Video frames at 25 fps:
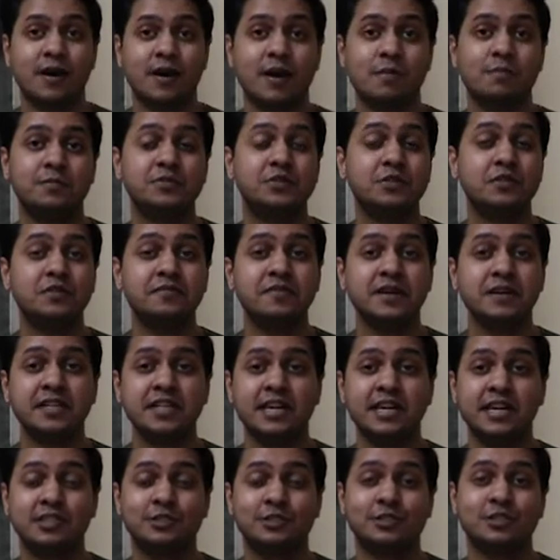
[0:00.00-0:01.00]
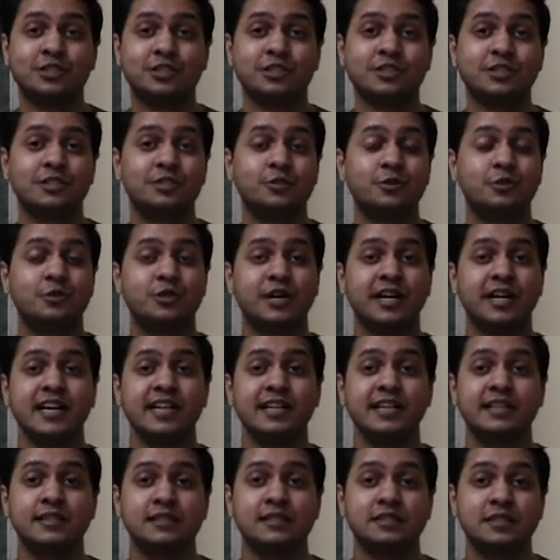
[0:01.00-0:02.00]
observing nature to try
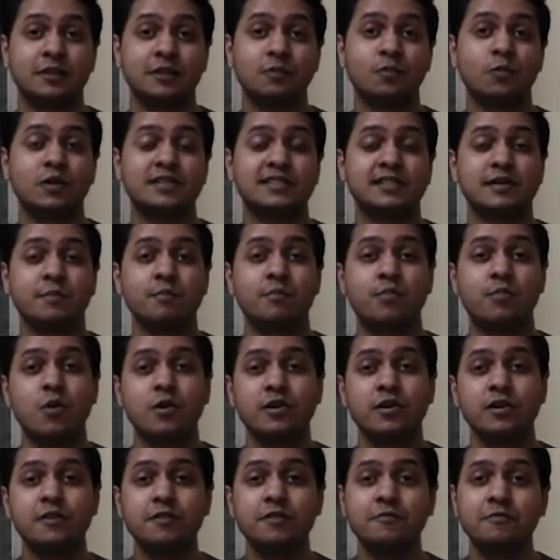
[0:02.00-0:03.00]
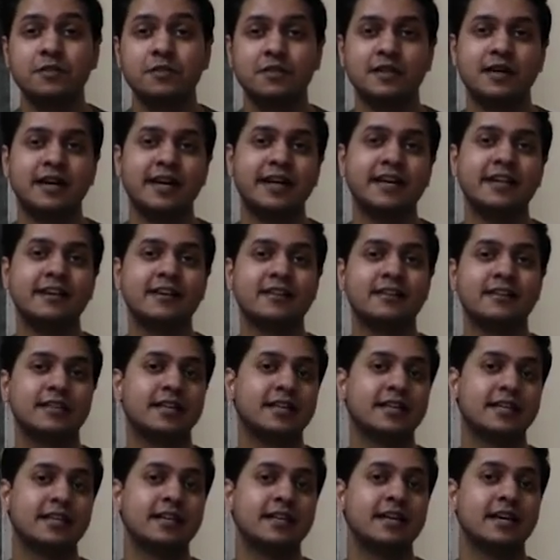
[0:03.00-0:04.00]
and distill what's important for the idea
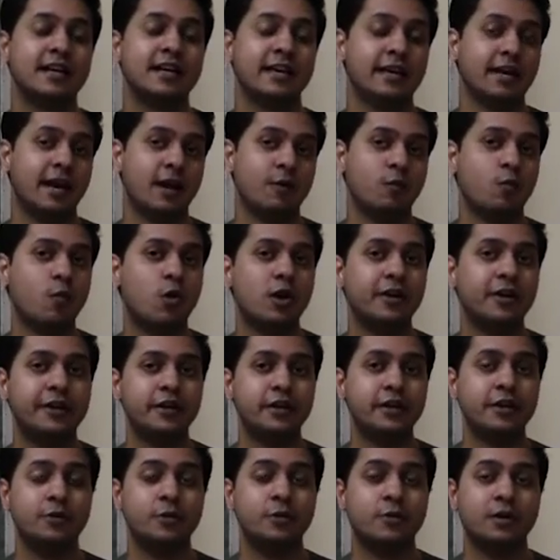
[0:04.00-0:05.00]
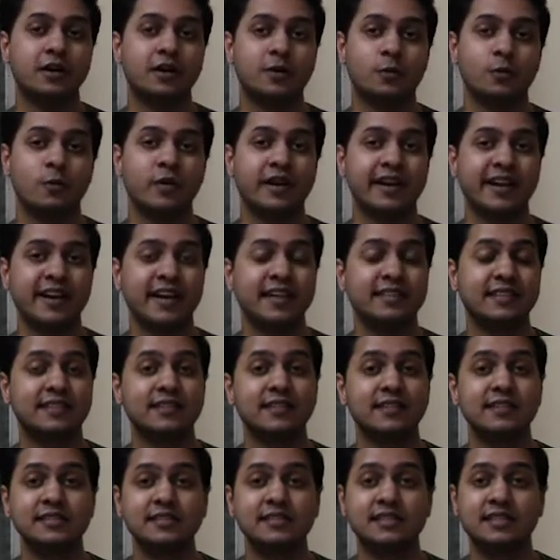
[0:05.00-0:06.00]
that I wanted to convey, and
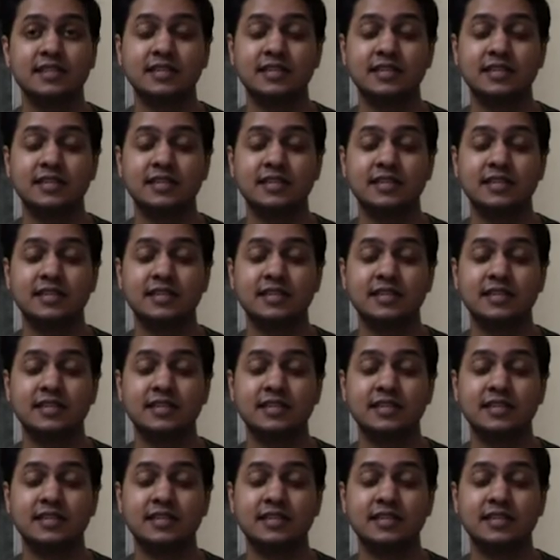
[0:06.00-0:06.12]
this